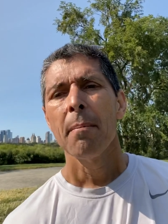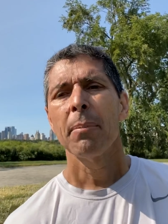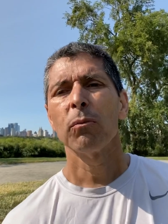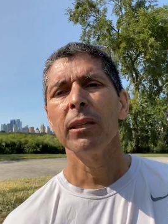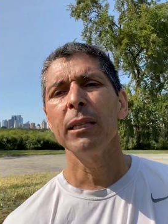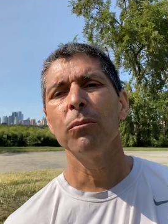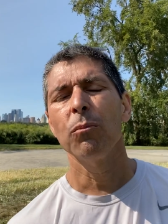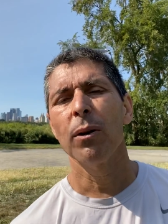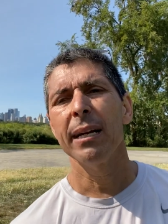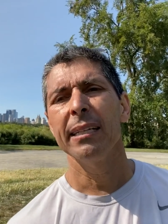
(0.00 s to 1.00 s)
but really
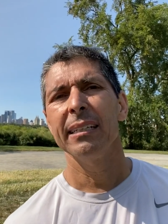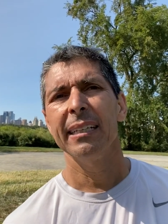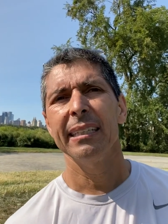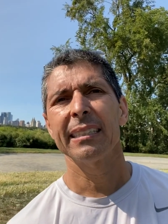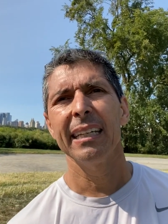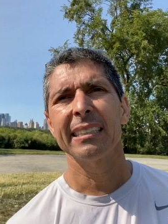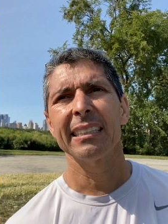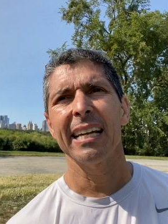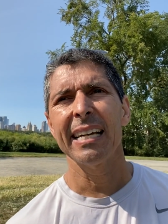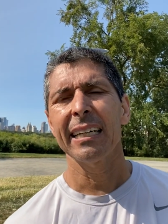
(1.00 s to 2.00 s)
what it, it's,
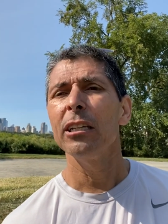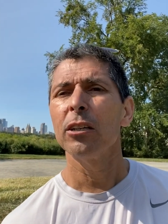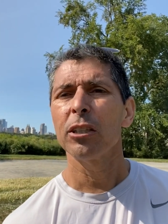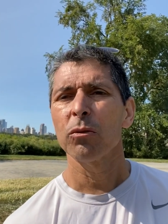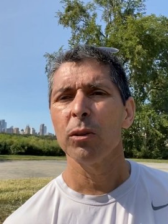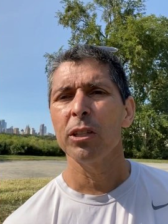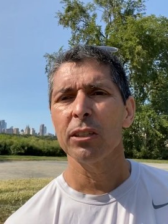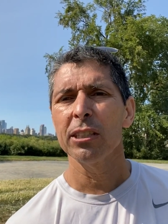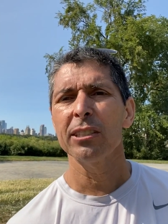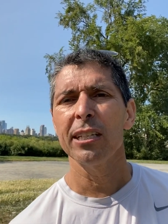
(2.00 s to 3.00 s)
it's like, you know, you're, when you're
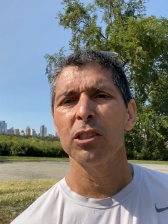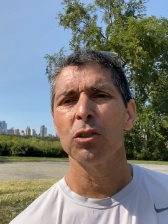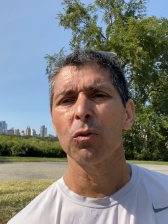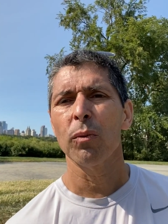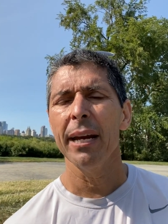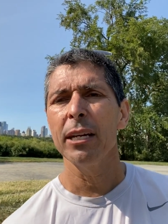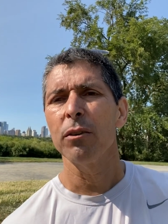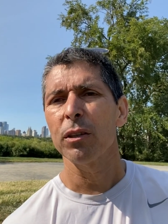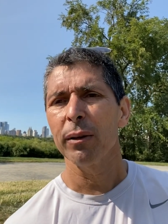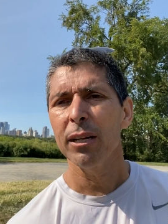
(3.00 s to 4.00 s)
listening to the radio
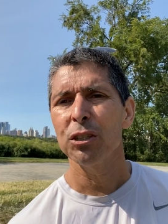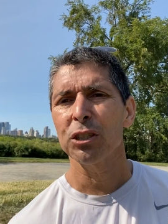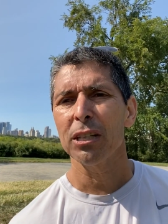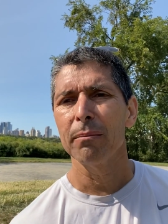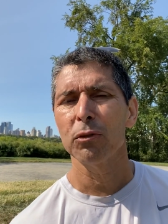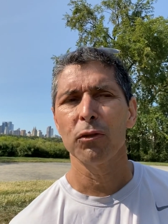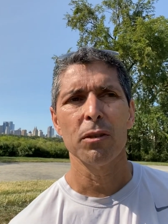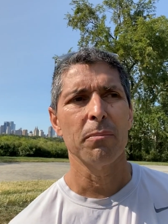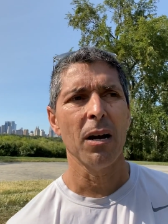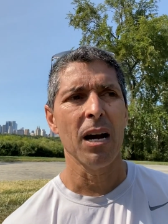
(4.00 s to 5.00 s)
and the radio just comes through
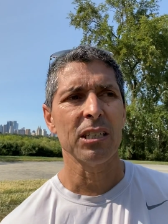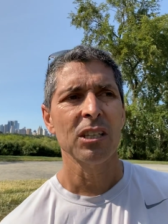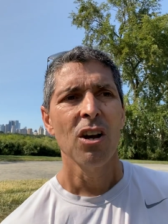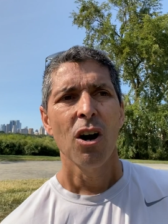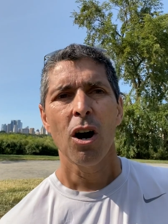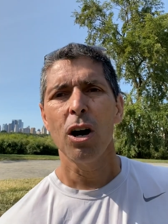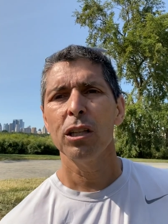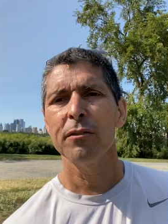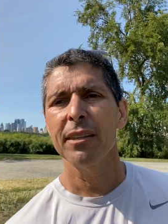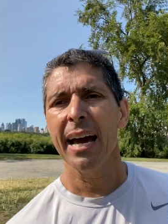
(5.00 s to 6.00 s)
the box,
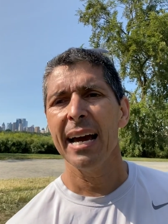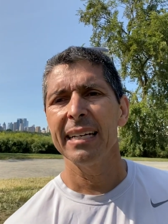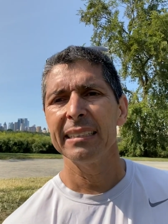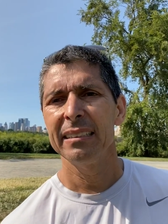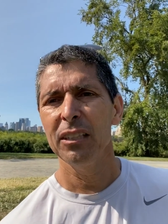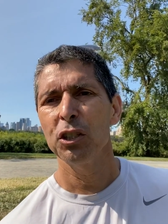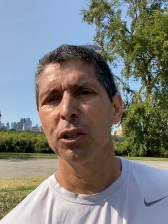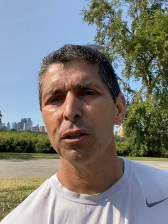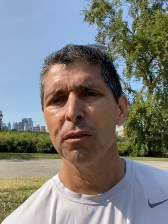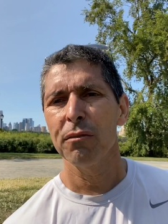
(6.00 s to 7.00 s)
all of that
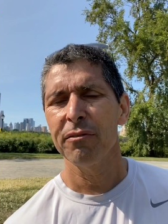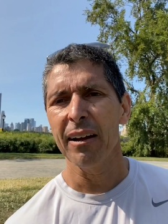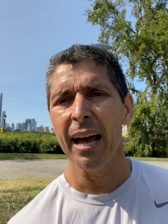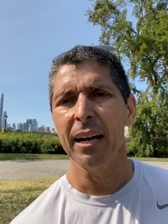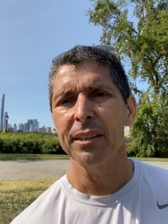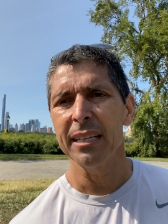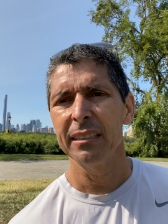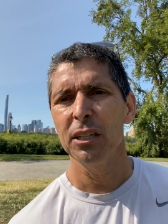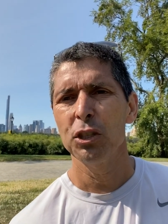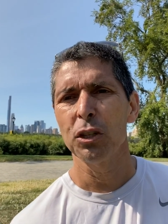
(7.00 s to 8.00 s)
digital file,
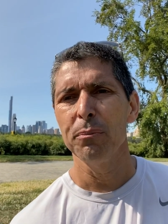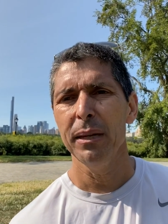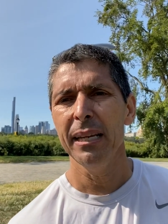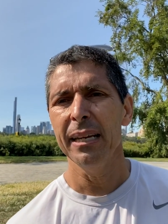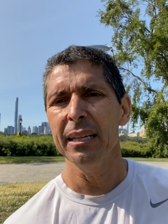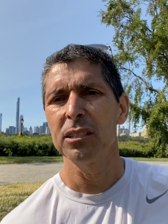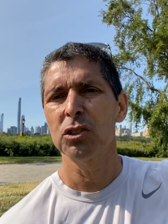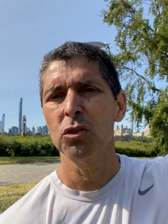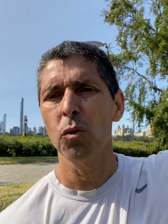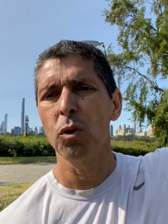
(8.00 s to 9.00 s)
that digital media is
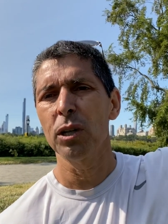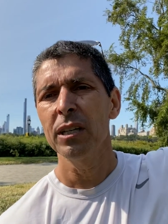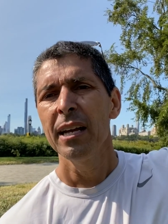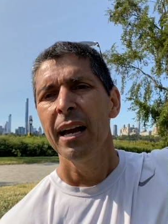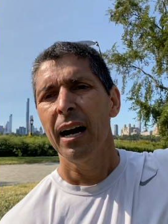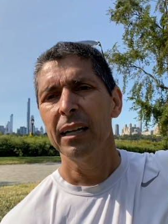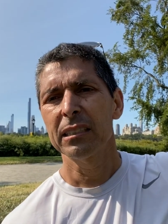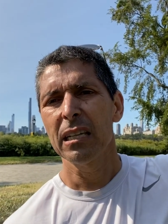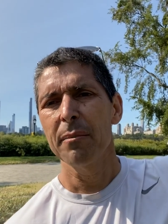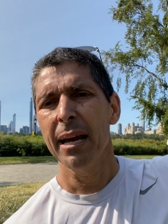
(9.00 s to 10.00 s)
stored on
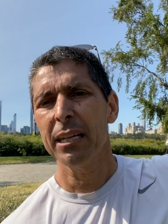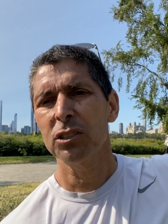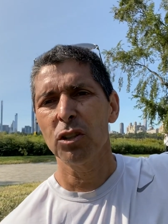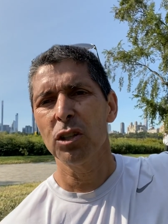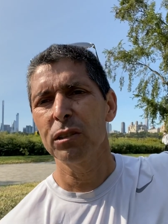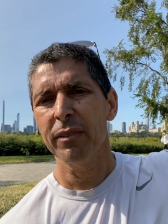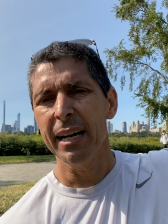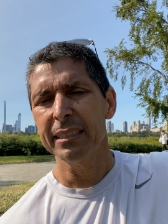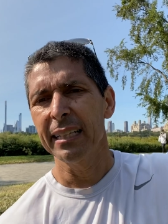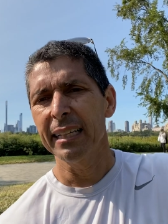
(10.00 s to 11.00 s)
some external
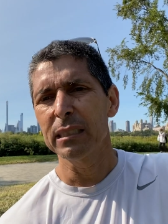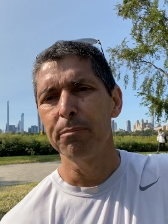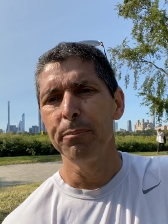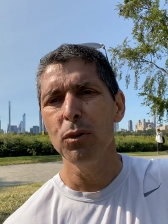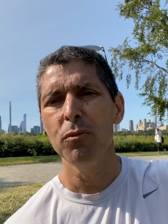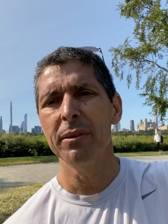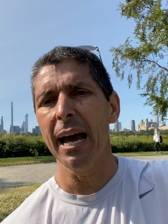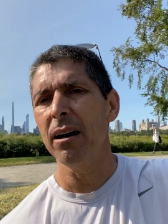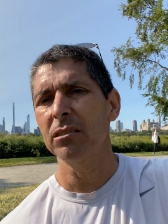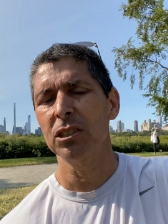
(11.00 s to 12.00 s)
device and it gets boomed
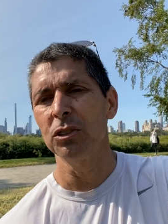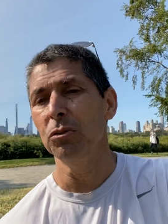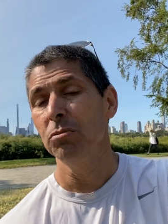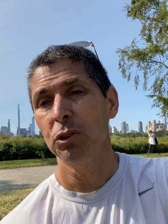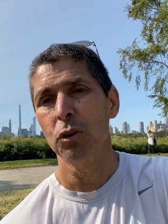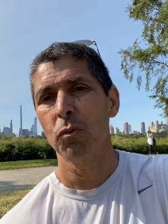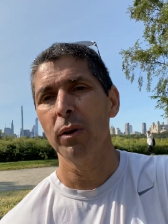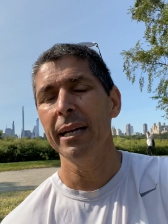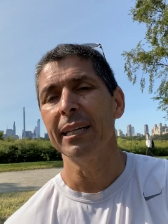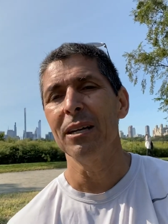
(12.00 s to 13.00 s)
out to your
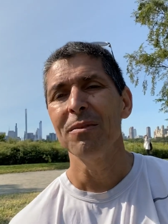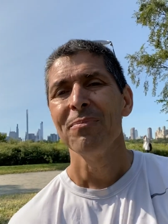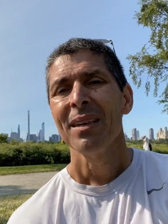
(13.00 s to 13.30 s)
radio.